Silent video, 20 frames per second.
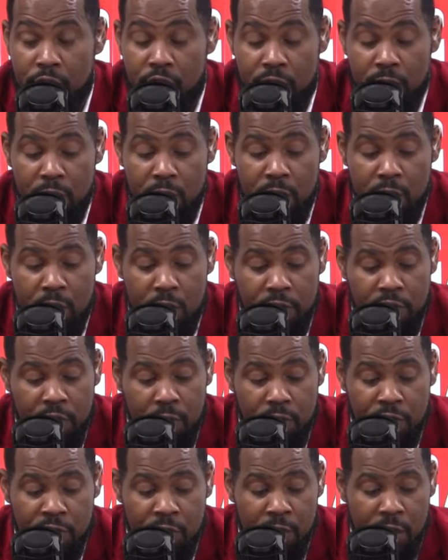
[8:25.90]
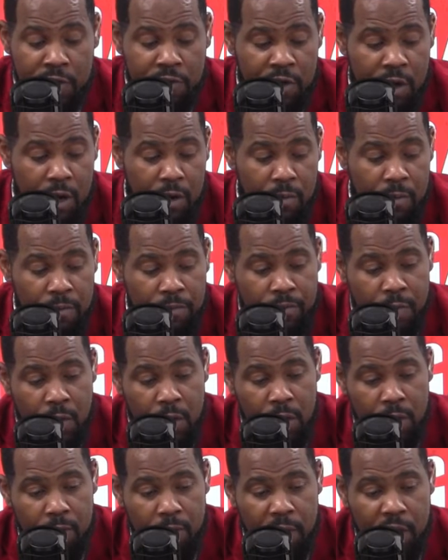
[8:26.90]
True indeed. So let's talk
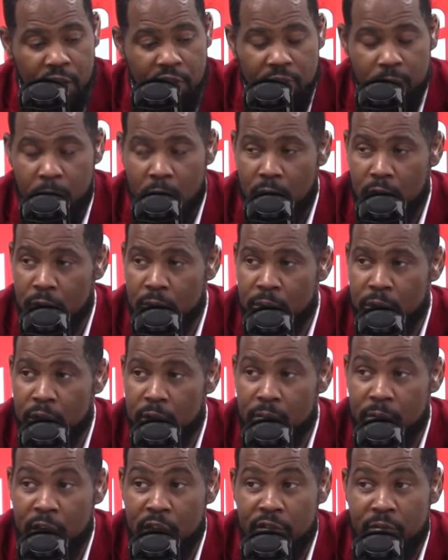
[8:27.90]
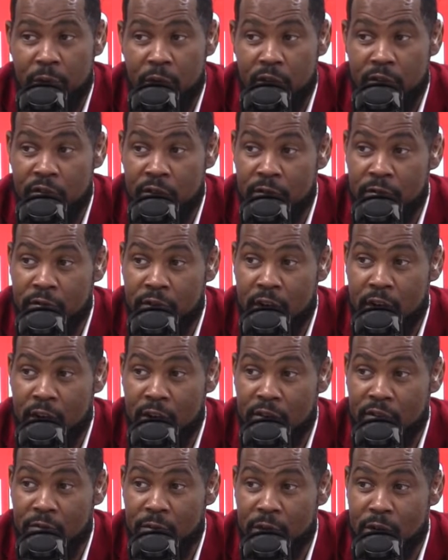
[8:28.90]
baseball a bit. Baseball's on fire
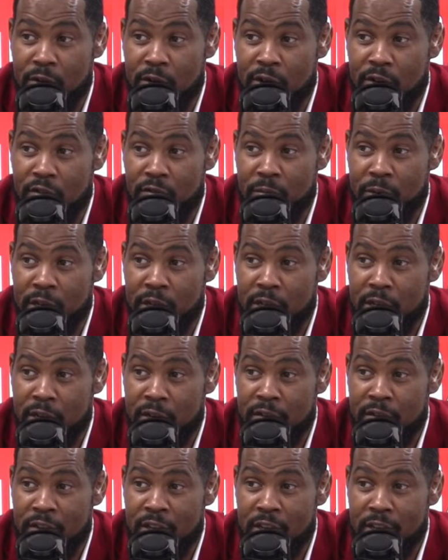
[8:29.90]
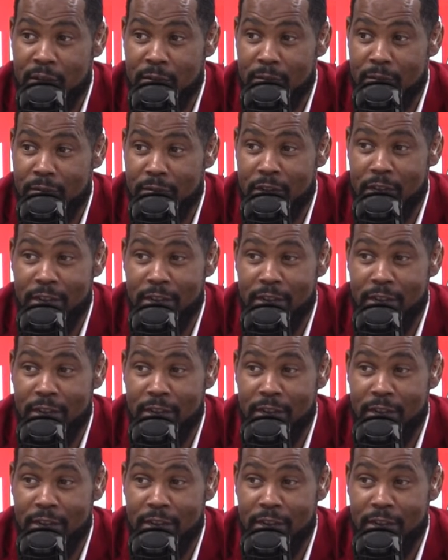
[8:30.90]
as well, Coach P and the team.